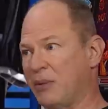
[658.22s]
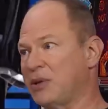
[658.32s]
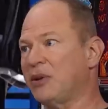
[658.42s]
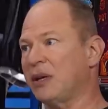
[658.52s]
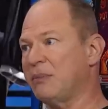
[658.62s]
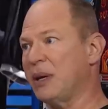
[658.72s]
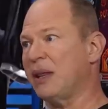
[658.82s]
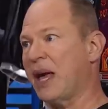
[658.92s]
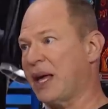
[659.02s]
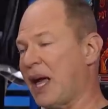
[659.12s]
I would certainly be
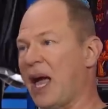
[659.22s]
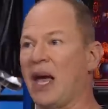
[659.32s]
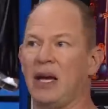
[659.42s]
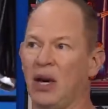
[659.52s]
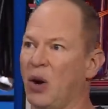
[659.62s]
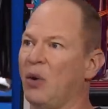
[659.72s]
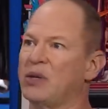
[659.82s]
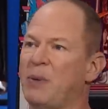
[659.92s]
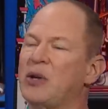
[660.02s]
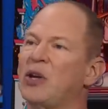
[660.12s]
like, eh, you know,
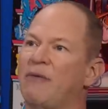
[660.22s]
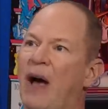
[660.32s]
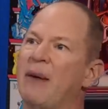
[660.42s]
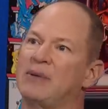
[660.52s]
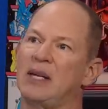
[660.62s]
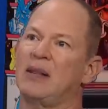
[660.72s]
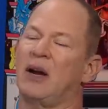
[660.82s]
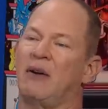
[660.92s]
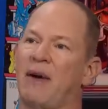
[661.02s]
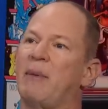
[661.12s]
especially if I'm sitting
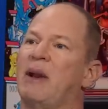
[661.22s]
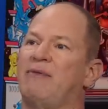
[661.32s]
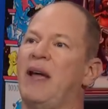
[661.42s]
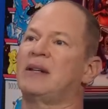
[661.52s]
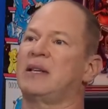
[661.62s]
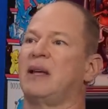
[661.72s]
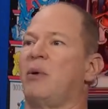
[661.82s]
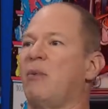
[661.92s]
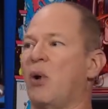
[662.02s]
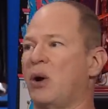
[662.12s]
there, if I'm in a fantasy league
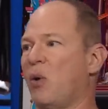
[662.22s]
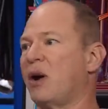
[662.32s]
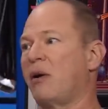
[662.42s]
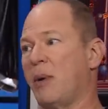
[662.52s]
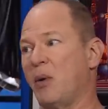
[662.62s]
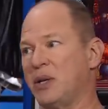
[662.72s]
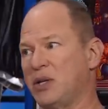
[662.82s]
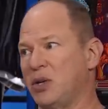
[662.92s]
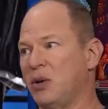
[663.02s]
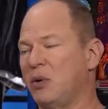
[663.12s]
where I'm one and one or I'm zero oh and
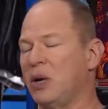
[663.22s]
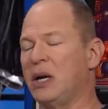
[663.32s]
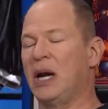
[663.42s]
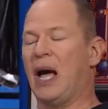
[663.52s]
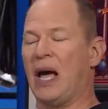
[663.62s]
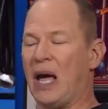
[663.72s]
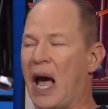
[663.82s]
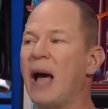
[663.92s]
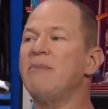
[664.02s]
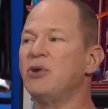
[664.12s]
two.
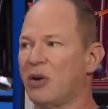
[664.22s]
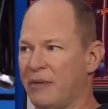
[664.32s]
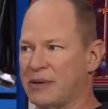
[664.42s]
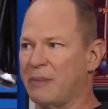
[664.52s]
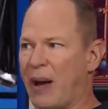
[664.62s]
I, am nervous